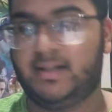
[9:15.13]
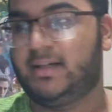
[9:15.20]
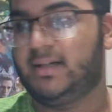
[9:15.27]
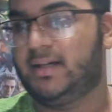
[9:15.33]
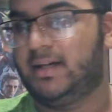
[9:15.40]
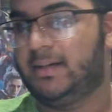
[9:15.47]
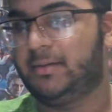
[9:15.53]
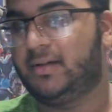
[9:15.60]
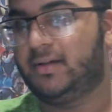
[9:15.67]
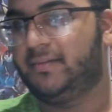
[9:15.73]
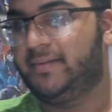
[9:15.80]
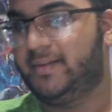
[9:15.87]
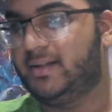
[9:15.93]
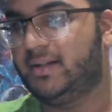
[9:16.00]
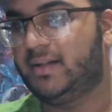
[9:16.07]
I'm gonna
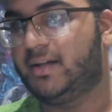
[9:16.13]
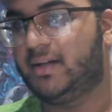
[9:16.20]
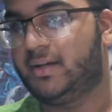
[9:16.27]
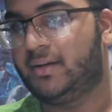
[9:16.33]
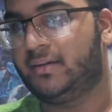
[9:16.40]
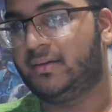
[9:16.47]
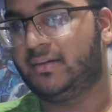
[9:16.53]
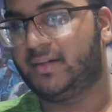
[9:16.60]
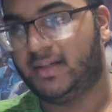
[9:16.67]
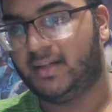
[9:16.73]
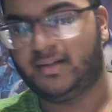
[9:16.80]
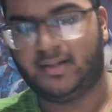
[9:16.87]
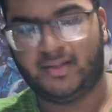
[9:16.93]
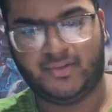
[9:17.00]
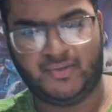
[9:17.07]
feel really,
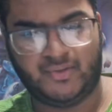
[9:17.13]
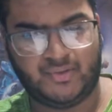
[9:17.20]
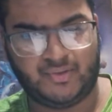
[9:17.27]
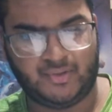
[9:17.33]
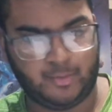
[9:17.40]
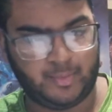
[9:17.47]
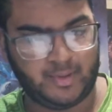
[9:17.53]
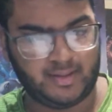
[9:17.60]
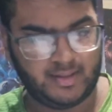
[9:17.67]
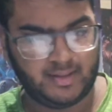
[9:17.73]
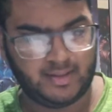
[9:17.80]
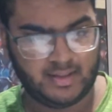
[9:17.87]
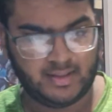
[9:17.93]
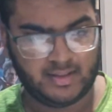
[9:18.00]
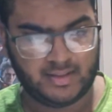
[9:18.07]
really stupid.
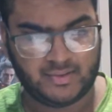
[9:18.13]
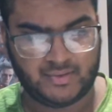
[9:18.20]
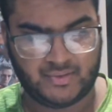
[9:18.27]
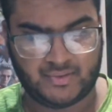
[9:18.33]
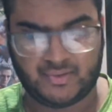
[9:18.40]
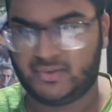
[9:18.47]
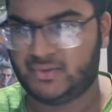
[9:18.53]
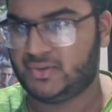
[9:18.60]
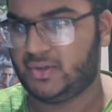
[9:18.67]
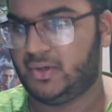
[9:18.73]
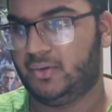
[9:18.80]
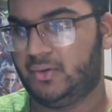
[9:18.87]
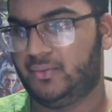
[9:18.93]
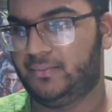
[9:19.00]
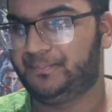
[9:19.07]

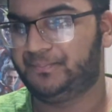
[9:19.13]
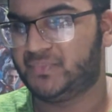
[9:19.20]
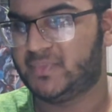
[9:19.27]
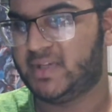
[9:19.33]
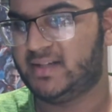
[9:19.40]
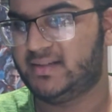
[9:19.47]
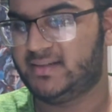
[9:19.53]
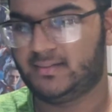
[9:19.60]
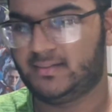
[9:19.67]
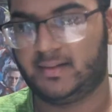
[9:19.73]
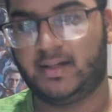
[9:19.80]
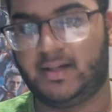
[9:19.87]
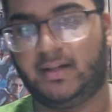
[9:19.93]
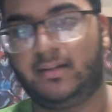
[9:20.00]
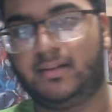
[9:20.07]
So there isn't
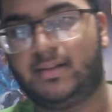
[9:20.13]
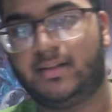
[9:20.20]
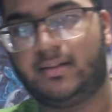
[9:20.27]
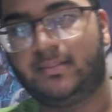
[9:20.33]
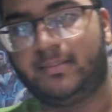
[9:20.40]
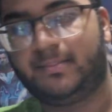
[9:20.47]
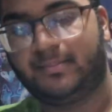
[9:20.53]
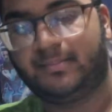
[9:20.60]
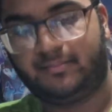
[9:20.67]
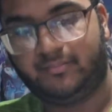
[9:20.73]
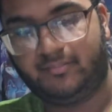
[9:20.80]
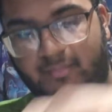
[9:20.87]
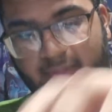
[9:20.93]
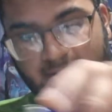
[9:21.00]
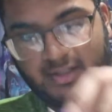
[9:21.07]

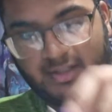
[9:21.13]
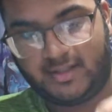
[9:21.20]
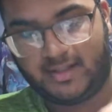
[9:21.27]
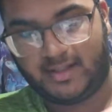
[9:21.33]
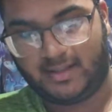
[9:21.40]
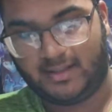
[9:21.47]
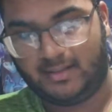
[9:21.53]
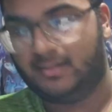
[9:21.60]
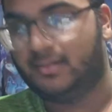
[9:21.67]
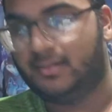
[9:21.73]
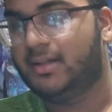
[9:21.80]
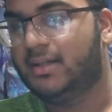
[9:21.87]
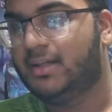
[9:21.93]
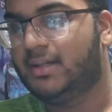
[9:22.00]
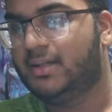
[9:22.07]
much that I can
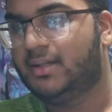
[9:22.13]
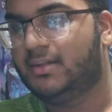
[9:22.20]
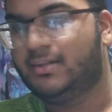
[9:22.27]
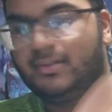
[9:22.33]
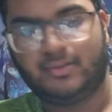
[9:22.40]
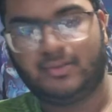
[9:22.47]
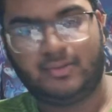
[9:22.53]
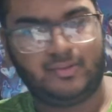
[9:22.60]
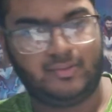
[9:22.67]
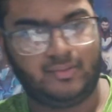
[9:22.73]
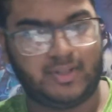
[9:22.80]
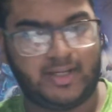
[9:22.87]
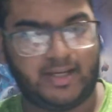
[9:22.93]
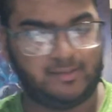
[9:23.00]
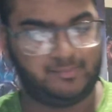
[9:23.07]
do
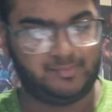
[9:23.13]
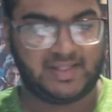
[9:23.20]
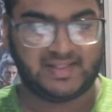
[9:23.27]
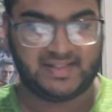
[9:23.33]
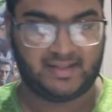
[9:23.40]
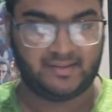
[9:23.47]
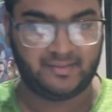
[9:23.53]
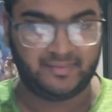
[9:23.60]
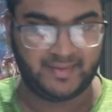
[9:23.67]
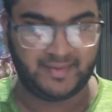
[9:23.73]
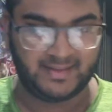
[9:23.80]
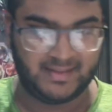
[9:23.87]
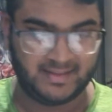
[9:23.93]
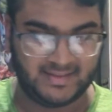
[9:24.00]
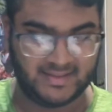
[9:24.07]
to help myself in
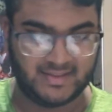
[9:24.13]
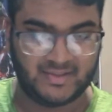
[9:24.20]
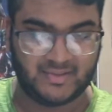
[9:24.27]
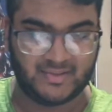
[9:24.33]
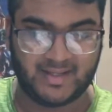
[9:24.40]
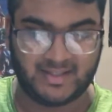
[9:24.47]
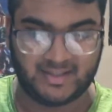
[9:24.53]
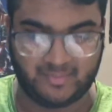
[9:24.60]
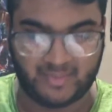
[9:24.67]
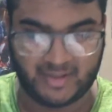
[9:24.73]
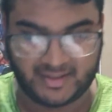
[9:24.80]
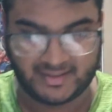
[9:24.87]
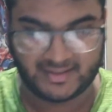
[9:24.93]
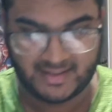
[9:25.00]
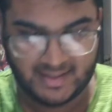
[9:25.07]
this situation
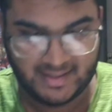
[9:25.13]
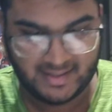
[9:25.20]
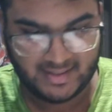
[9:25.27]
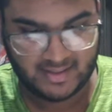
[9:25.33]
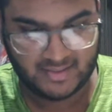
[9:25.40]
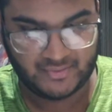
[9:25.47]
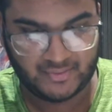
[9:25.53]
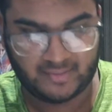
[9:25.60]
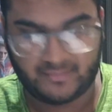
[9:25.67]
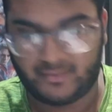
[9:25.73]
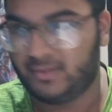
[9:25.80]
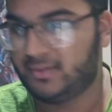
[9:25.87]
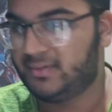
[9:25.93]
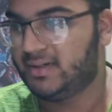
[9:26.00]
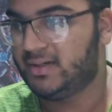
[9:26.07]
because he sort of
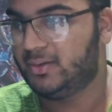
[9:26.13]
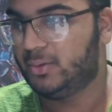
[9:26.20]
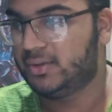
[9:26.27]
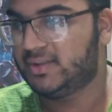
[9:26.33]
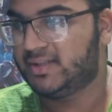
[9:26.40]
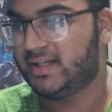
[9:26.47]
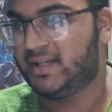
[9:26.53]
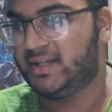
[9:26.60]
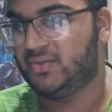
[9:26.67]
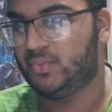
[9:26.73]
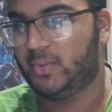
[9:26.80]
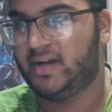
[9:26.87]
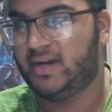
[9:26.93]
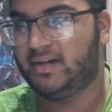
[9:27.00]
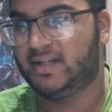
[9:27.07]
already looks like he's
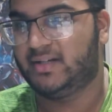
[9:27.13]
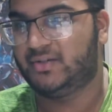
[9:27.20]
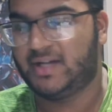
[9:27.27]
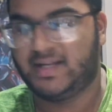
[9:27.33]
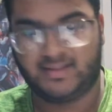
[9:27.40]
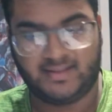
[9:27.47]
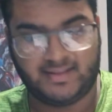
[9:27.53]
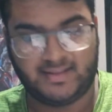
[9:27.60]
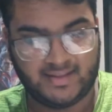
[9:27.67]
wearing a dress.